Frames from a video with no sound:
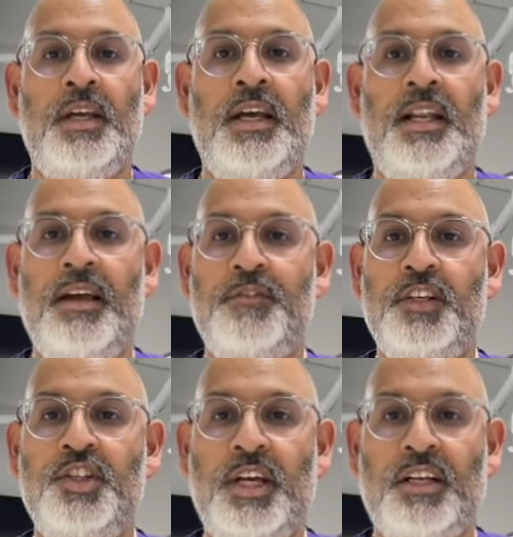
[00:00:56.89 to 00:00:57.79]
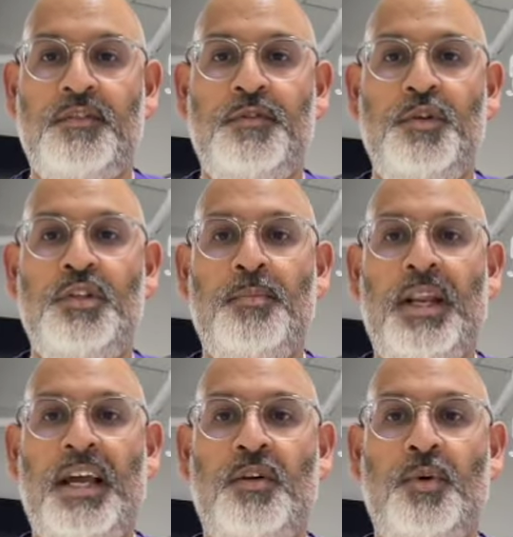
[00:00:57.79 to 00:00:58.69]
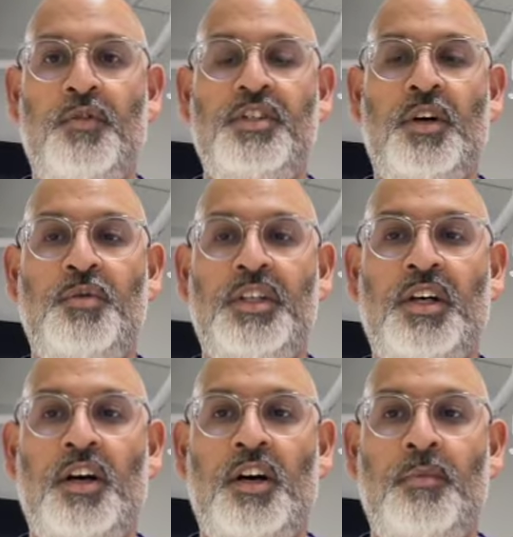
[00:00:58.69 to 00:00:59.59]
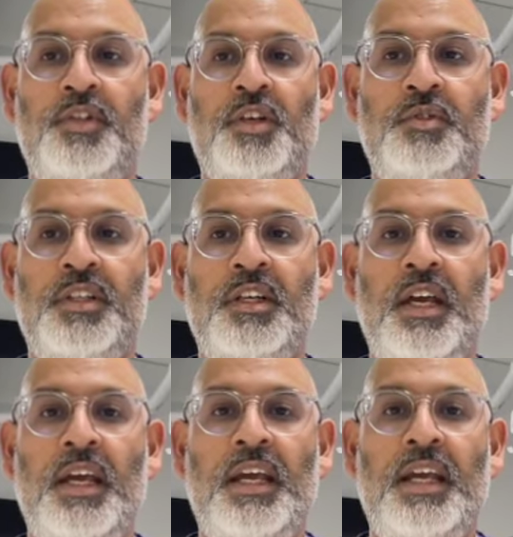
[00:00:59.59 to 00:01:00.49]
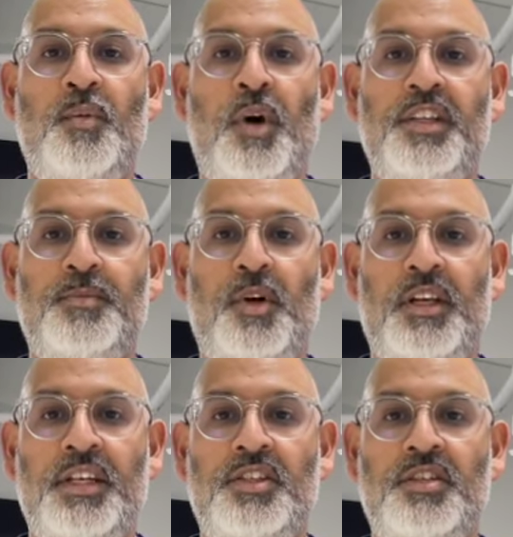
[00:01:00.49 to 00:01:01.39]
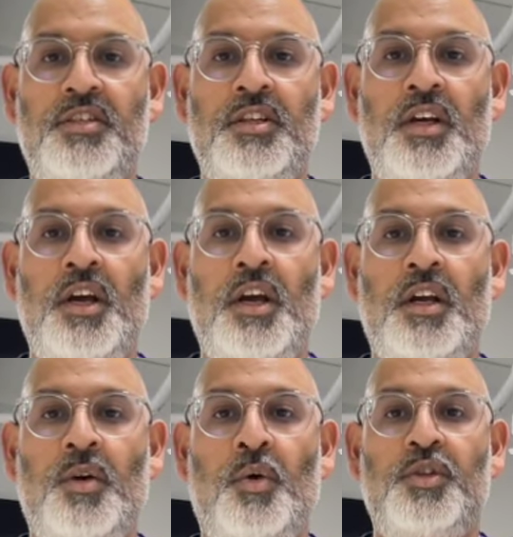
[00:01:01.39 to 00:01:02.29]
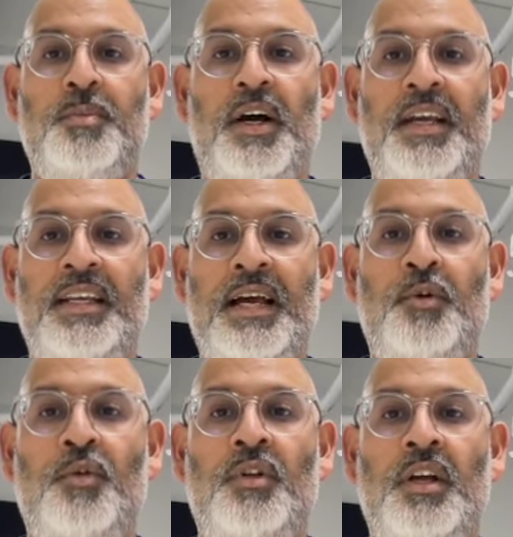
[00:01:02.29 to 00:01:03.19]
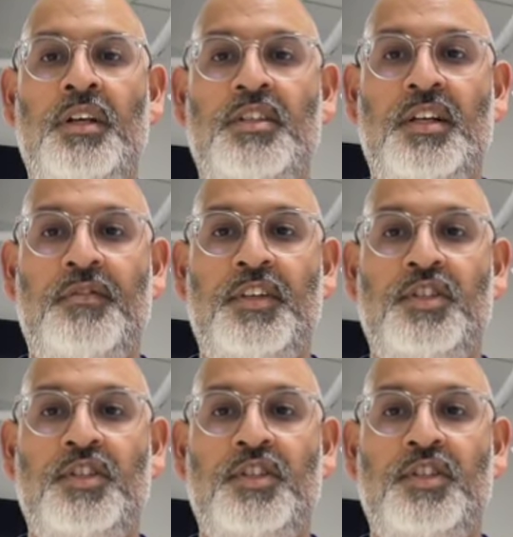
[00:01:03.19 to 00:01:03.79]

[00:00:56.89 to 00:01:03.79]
Left unchecked, food and plaque will result in harm, resulting in white spot lesions caused by enamel surface